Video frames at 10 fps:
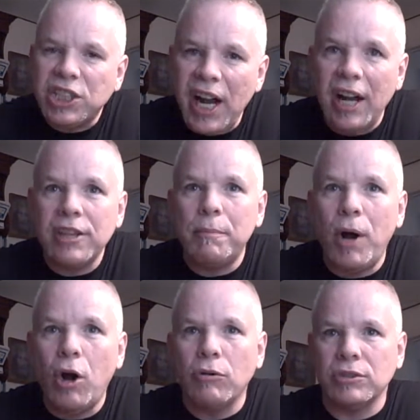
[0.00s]
tear the
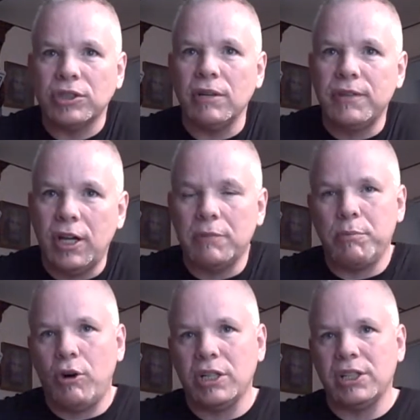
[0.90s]
bones of the
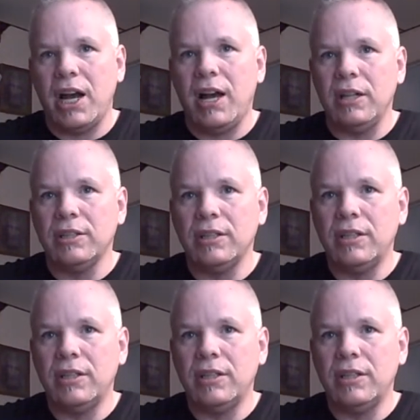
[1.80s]
unborn child.